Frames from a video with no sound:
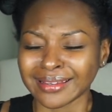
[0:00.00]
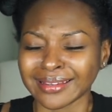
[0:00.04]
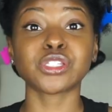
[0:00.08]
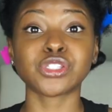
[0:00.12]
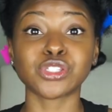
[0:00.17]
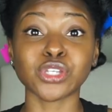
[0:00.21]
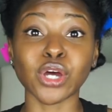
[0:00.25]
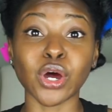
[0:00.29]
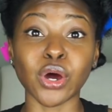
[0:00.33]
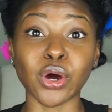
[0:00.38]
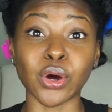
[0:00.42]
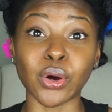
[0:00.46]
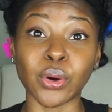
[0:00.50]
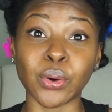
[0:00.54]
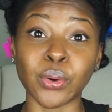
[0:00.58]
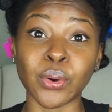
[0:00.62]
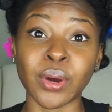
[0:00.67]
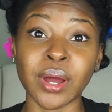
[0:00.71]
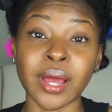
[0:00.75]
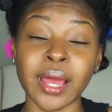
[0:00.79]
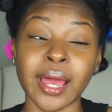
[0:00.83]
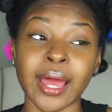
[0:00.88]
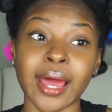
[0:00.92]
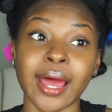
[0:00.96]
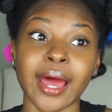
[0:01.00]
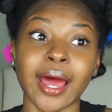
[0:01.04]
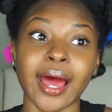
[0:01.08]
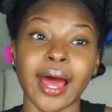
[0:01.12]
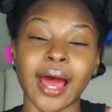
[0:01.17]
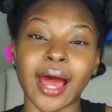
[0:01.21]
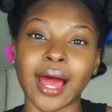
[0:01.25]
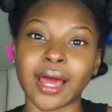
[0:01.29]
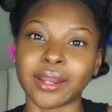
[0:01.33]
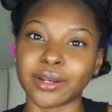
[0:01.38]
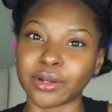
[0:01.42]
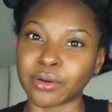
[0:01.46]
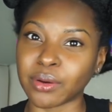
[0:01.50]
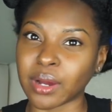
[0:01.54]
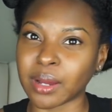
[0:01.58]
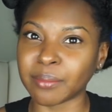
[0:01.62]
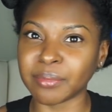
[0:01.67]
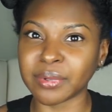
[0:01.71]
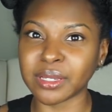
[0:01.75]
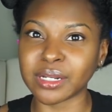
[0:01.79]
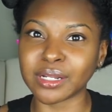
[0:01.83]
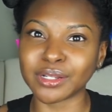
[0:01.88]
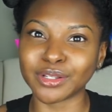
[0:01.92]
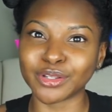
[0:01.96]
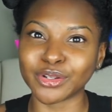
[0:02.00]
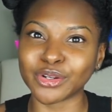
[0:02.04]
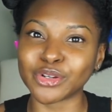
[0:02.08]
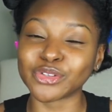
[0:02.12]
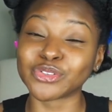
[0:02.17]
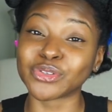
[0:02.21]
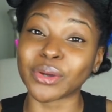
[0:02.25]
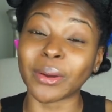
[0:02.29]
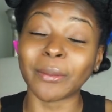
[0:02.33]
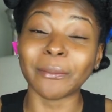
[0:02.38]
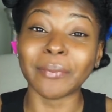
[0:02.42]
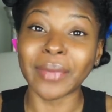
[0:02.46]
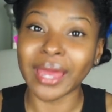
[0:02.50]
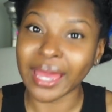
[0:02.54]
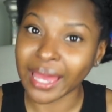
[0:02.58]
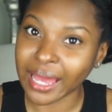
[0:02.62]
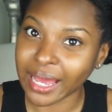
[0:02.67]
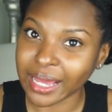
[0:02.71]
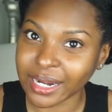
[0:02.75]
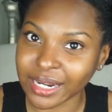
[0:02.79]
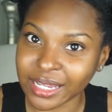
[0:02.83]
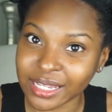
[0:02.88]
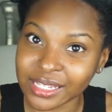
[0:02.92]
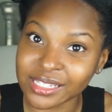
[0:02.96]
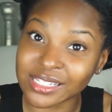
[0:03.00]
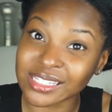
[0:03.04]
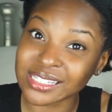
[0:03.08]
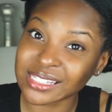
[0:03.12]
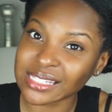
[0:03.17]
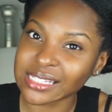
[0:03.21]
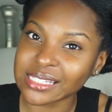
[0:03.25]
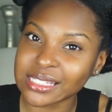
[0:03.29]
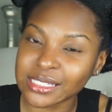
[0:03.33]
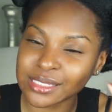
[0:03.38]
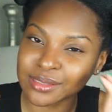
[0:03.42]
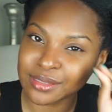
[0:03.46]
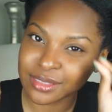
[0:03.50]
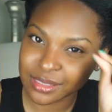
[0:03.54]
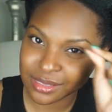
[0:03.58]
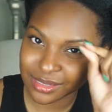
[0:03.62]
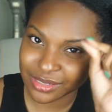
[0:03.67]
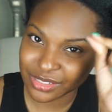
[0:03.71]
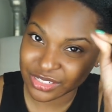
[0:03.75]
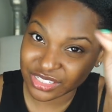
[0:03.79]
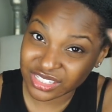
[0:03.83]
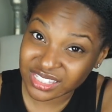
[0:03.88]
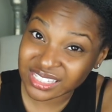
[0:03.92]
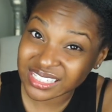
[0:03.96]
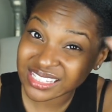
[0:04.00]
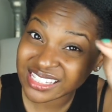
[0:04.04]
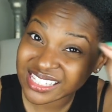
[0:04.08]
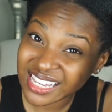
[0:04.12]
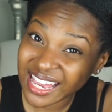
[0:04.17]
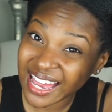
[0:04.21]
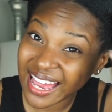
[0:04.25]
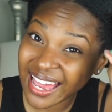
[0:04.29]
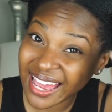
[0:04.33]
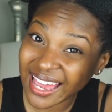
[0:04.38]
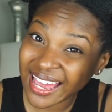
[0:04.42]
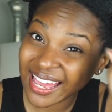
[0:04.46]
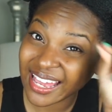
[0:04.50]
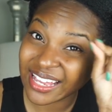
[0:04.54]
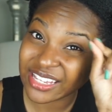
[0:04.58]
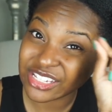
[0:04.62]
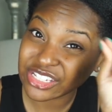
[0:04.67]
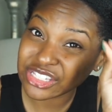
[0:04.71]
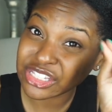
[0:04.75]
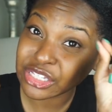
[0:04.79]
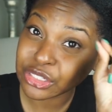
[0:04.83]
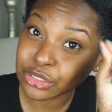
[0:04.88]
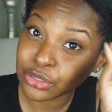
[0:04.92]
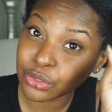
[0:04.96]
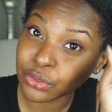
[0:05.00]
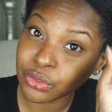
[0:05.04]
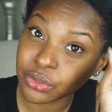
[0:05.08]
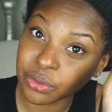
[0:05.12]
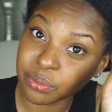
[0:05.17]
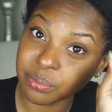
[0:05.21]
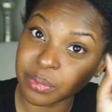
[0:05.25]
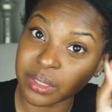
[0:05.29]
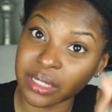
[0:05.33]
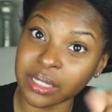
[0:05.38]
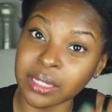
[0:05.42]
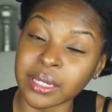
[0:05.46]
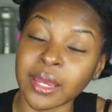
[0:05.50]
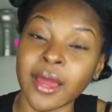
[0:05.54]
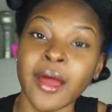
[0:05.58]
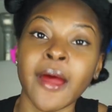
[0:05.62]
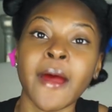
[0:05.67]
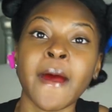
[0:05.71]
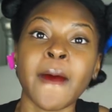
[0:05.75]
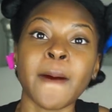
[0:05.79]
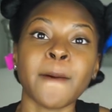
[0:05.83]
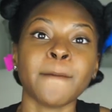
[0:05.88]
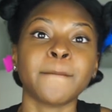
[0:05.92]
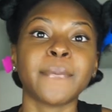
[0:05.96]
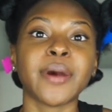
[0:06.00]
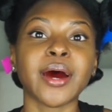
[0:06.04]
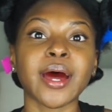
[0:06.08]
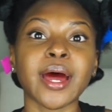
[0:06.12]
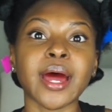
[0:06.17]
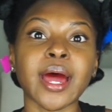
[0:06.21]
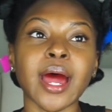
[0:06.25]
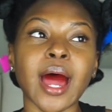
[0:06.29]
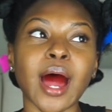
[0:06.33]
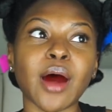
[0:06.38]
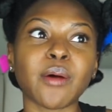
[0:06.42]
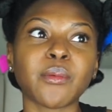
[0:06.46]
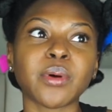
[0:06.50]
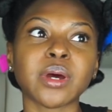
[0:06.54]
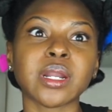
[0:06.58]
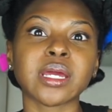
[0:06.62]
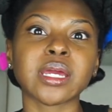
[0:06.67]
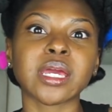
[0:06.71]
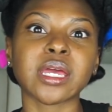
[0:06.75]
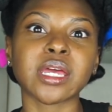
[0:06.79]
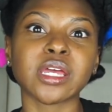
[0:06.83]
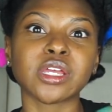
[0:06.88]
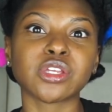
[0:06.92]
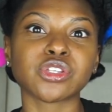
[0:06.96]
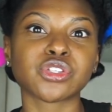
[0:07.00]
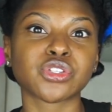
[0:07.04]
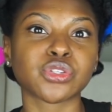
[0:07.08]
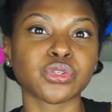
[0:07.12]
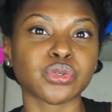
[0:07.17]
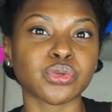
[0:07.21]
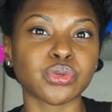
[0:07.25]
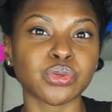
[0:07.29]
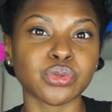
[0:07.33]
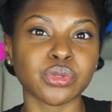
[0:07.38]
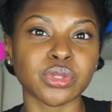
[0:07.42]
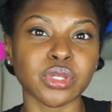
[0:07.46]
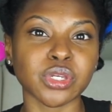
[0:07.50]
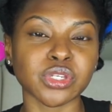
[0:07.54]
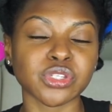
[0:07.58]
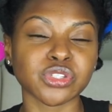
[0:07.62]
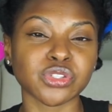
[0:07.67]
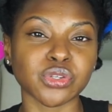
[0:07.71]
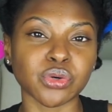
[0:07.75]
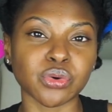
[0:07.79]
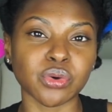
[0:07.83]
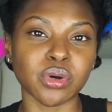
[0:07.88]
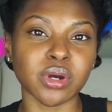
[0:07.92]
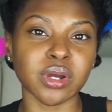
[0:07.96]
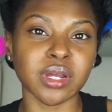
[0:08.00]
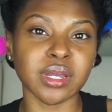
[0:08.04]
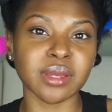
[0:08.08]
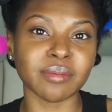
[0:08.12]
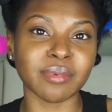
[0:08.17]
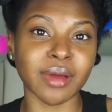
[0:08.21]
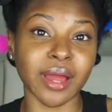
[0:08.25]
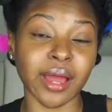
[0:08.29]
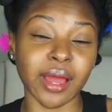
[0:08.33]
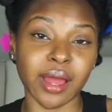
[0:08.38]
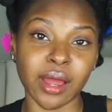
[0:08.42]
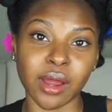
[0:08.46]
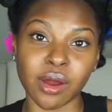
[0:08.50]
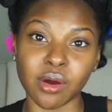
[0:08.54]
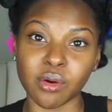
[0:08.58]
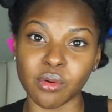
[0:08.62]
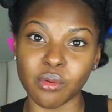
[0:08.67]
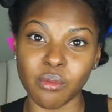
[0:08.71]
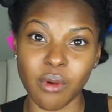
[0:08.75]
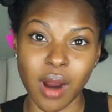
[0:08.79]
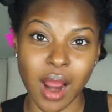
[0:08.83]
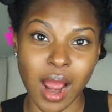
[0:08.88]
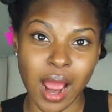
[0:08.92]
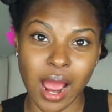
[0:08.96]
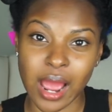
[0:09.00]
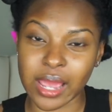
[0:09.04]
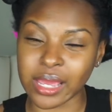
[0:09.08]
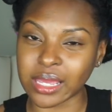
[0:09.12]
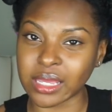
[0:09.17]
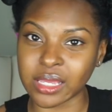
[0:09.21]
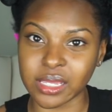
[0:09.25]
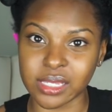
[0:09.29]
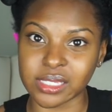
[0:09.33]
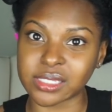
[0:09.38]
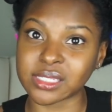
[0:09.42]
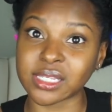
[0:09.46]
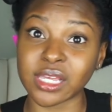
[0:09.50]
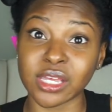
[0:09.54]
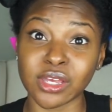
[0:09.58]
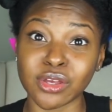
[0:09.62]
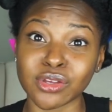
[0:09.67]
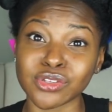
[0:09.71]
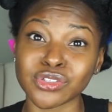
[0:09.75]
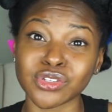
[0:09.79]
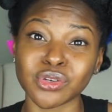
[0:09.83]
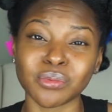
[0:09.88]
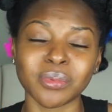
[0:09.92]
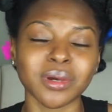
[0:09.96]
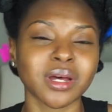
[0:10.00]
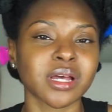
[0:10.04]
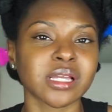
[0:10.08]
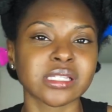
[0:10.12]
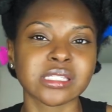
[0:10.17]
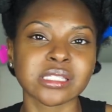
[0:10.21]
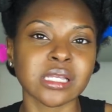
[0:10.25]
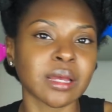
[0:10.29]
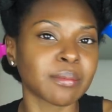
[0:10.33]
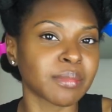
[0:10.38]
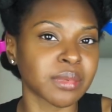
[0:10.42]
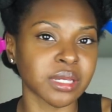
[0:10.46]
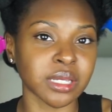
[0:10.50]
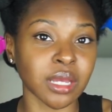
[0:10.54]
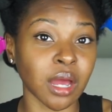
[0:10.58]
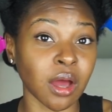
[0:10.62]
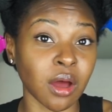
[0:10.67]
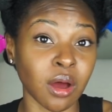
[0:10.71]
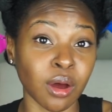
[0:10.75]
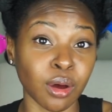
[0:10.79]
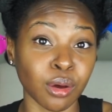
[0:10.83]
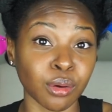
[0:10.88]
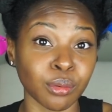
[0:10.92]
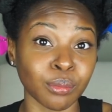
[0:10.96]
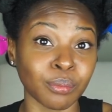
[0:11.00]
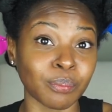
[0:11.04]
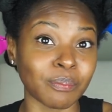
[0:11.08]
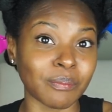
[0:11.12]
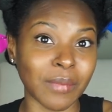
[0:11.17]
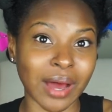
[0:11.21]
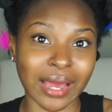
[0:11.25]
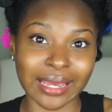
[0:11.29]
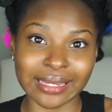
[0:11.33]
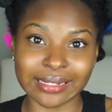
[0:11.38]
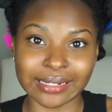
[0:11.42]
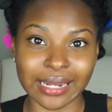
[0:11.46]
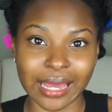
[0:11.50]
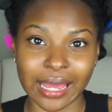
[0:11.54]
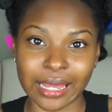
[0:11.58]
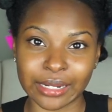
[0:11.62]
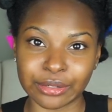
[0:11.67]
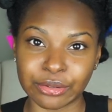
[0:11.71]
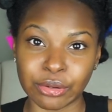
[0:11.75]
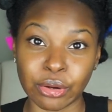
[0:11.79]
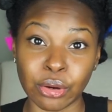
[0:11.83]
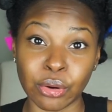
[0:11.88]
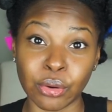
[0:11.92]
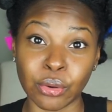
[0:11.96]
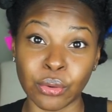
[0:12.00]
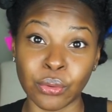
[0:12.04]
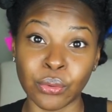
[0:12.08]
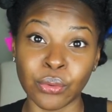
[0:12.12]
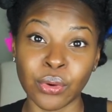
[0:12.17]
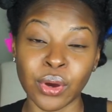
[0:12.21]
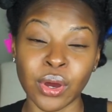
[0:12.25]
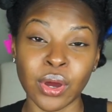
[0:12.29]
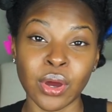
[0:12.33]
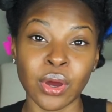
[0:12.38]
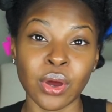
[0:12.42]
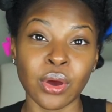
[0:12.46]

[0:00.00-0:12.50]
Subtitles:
So I know I'm being a little dramatic, just a tad, just a little bit. But I want to get into the story behind why it is canceled, because some of y'all might not know